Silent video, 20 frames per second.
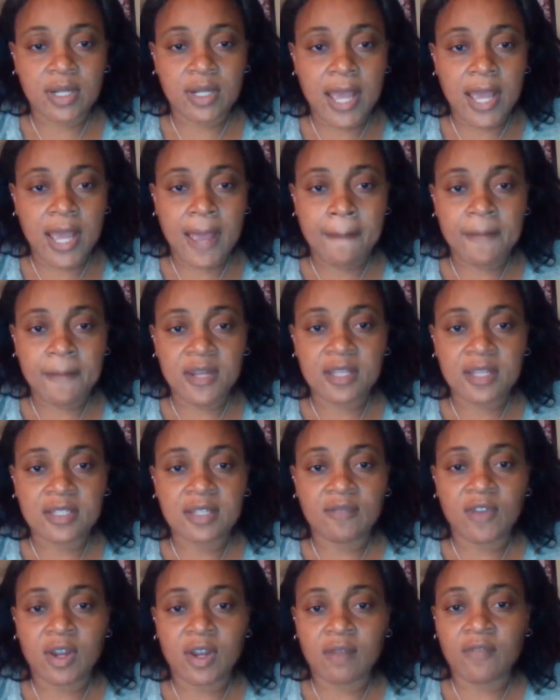what's going to happen is
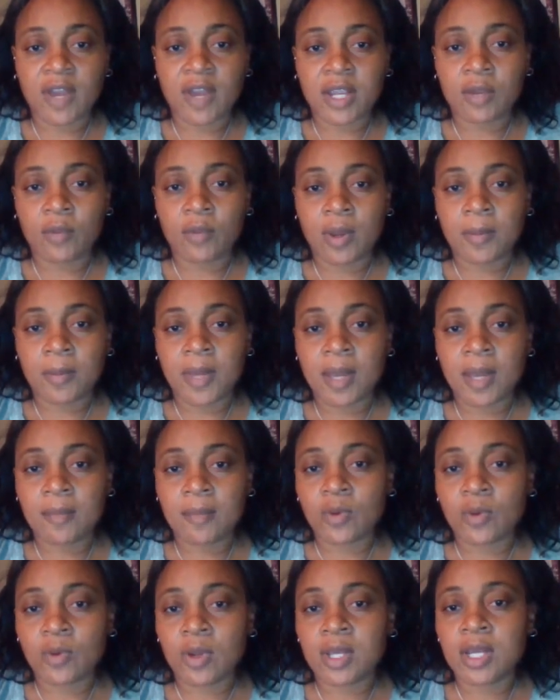to verify your webcam
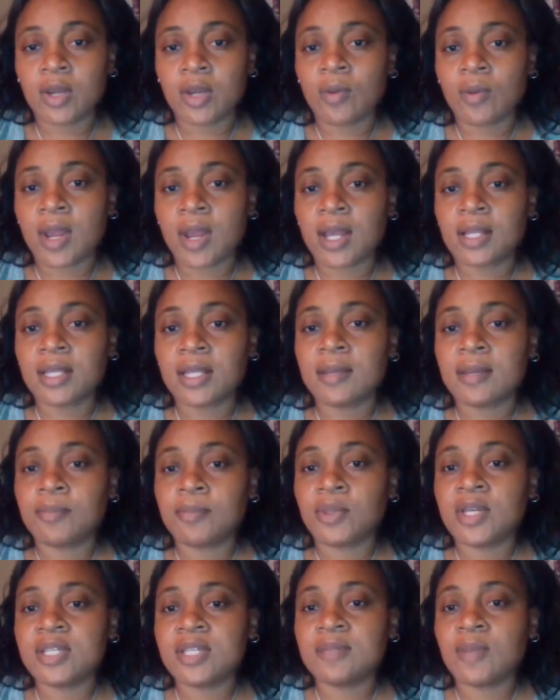is working correctly,
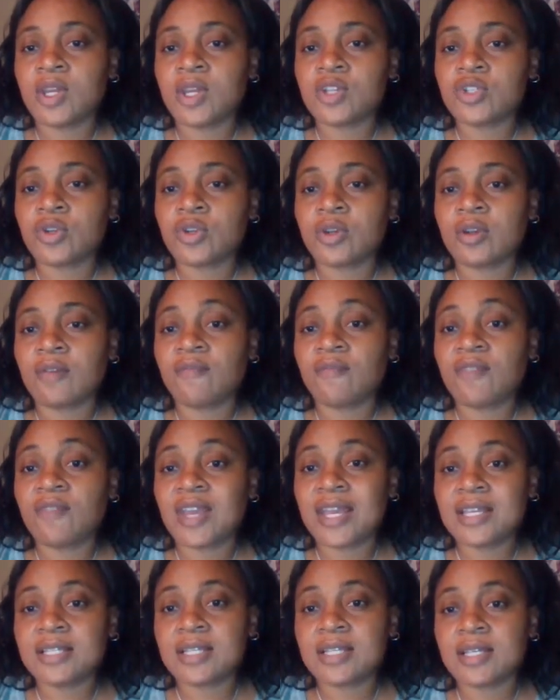please make sure your
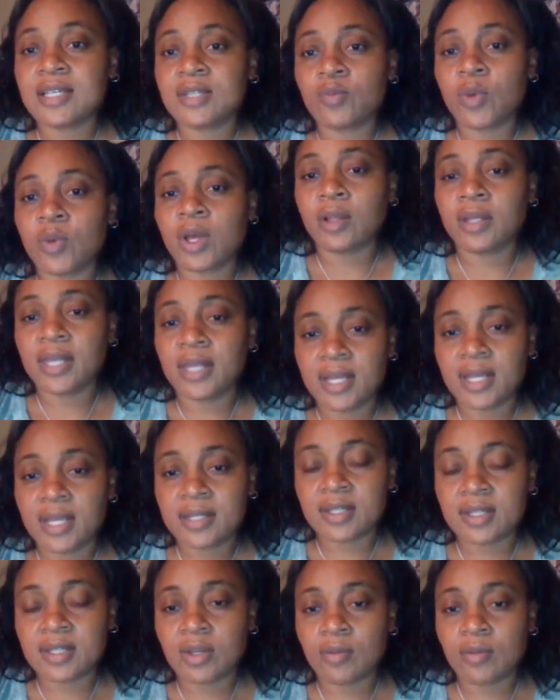face is well
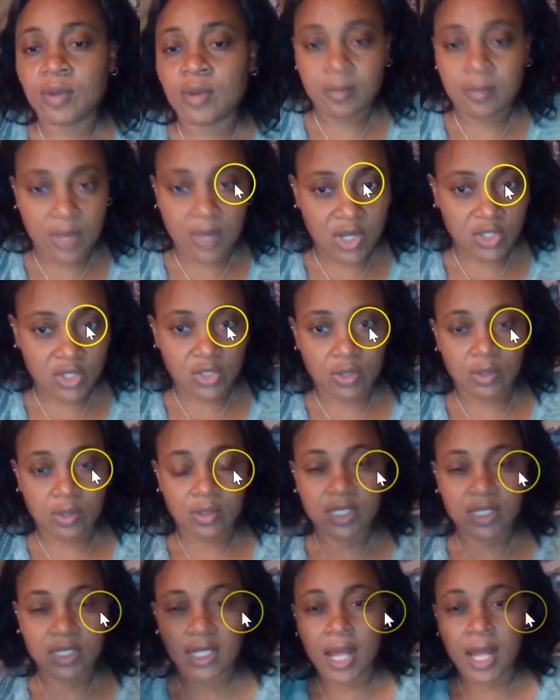lit. So want to make sure
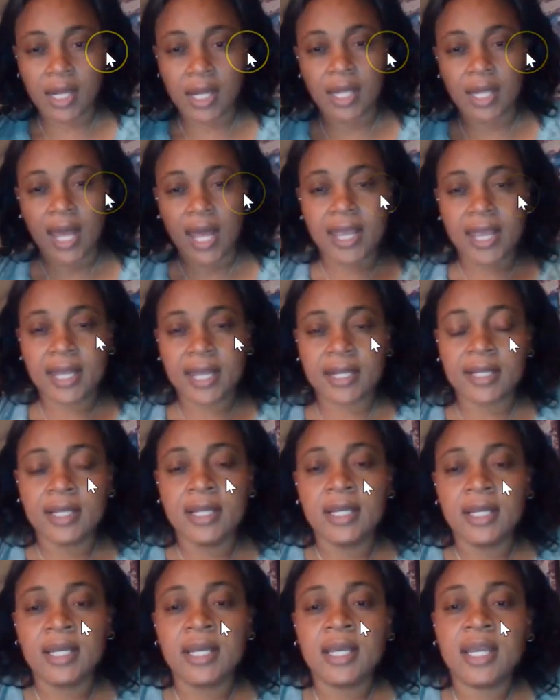there's a lot of light
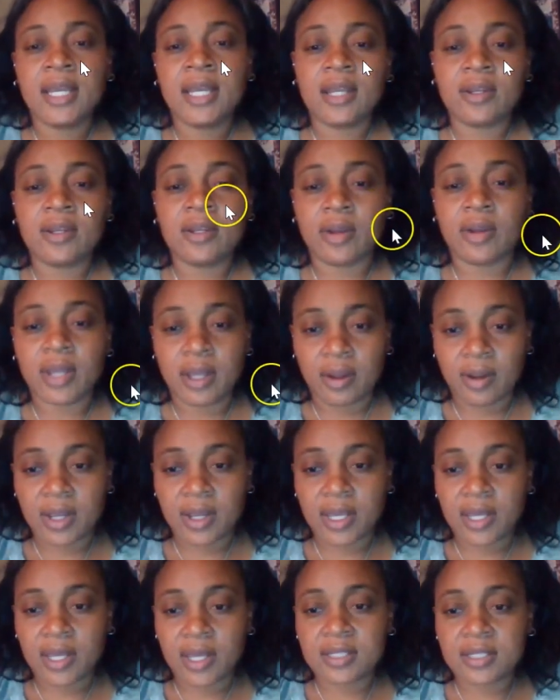and your
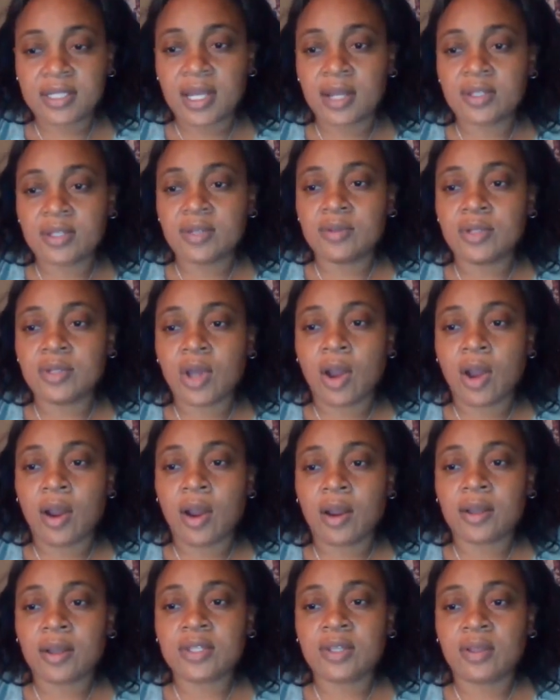area is not too
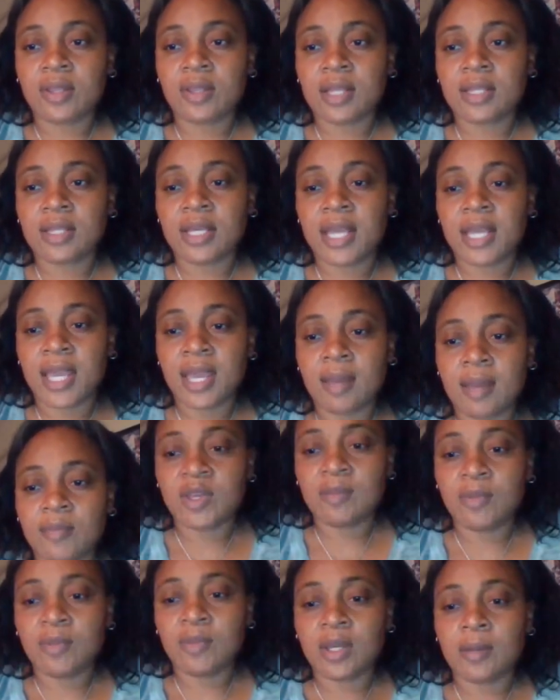dark so that the cam
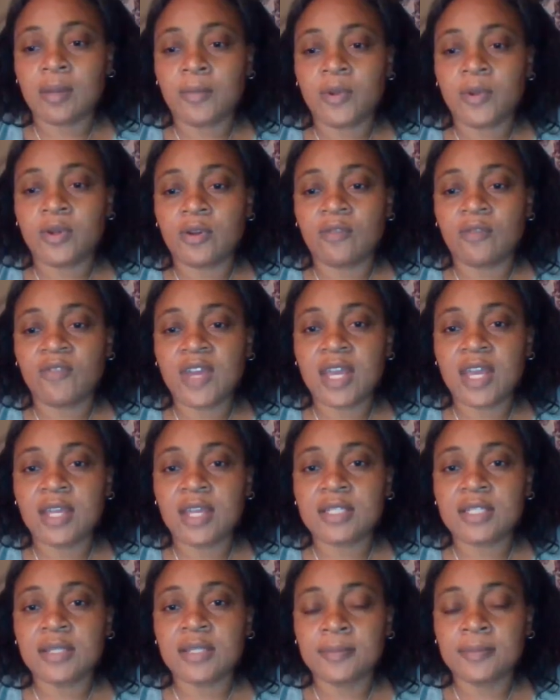can pick up in your
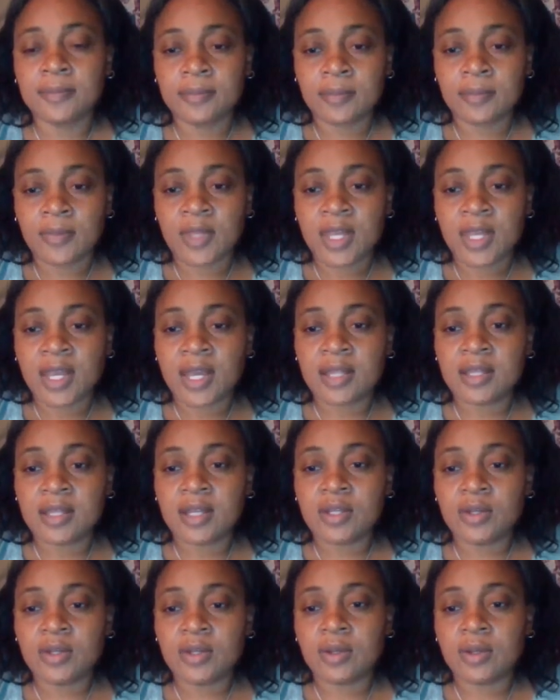face. And
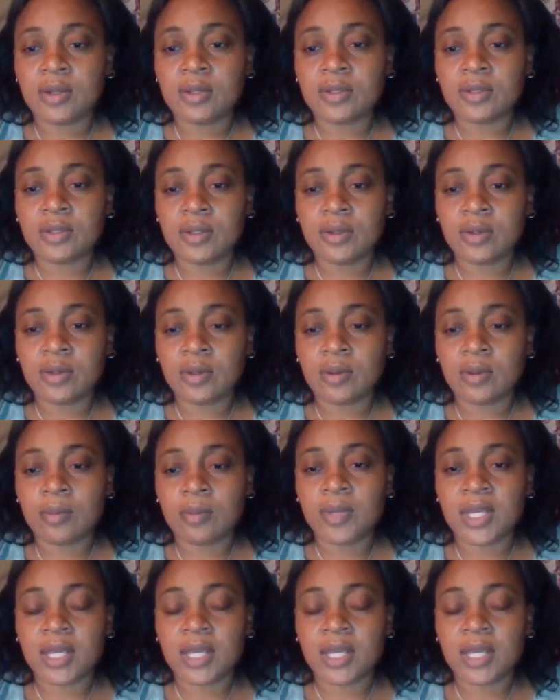then you can do your,